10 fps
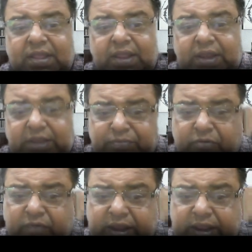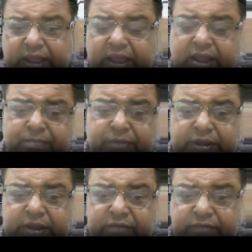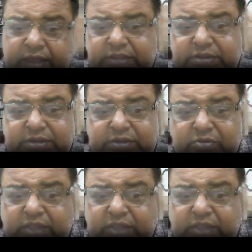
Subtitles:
It is providing a competitive edge to the